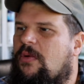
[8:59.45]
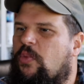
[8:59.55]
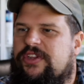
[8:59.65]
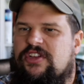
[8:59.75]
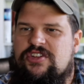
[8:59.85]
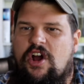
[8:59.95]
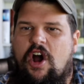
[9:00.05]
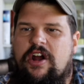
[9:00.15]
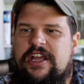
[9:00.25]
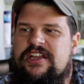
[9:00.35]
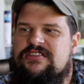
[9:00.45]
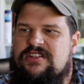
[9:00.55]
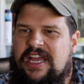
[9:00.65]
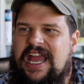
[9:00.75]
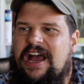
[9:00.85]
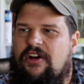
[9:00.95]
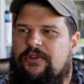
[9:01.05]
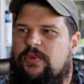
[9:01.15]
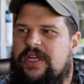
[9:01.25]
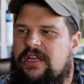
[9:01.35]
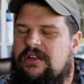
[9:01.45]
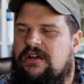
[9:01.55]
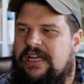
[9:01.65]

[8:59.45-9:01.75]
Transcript: with the song is how do we